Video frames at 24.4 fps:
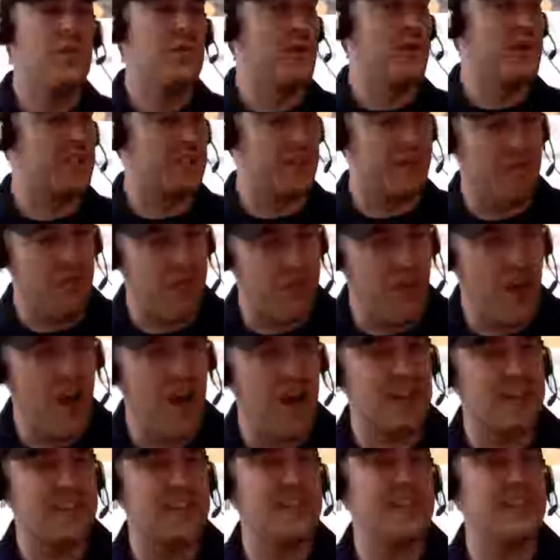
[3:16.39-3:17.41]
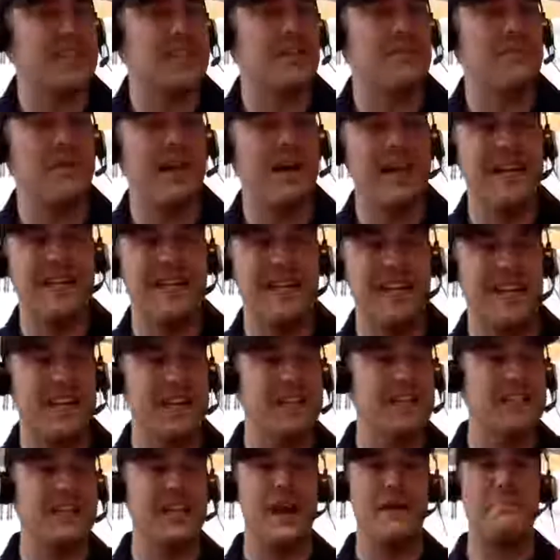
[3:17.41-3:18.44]
with some thoughts and some
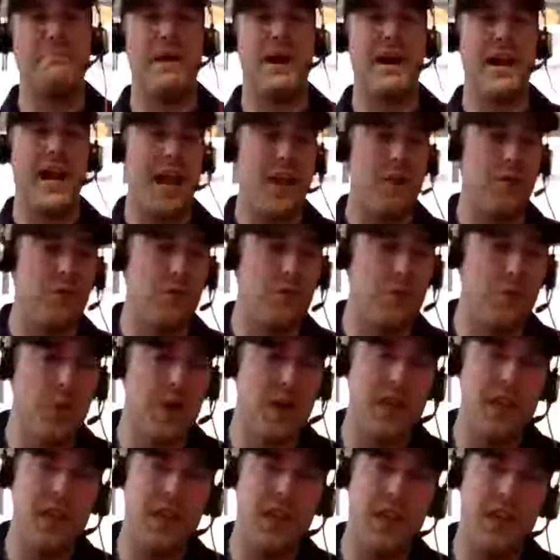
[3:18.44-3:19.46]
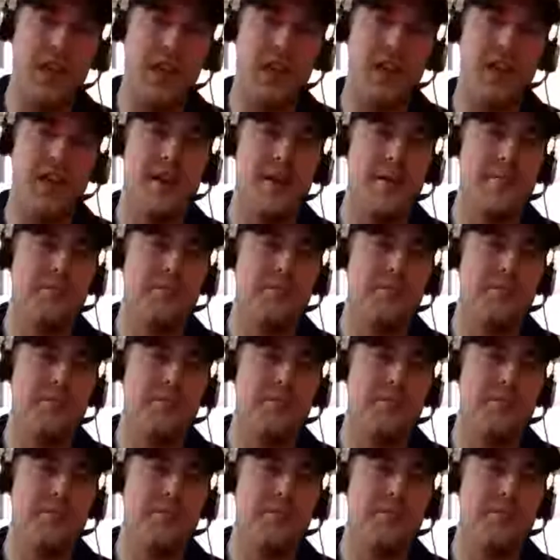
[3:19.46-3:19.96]
ideas about a really